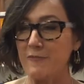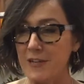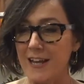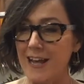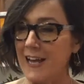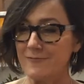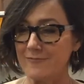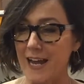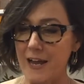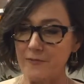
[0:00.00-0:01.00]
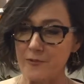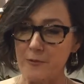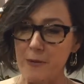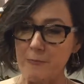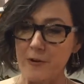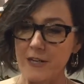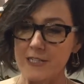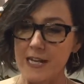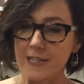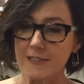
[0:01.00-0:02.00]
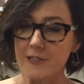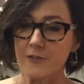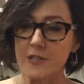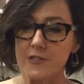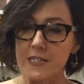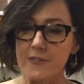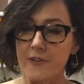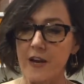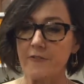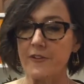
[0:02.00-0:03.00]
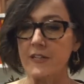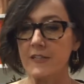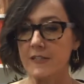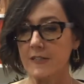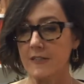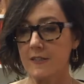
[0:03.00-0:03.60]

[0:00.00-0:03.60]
So you have to, I have to remember because I don't use this very often.